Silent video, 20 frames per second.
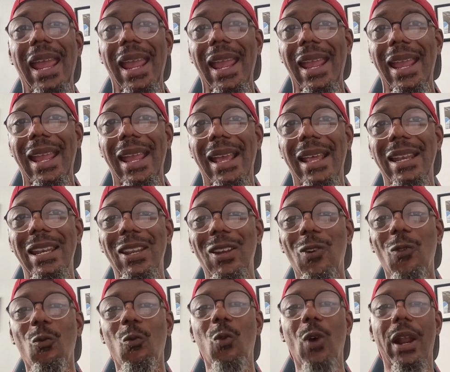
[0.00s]
and
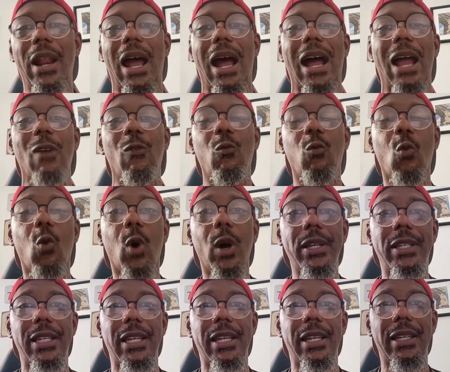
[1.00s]
what I
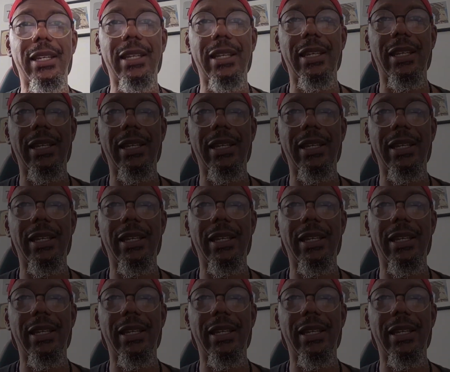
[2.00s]
wanted.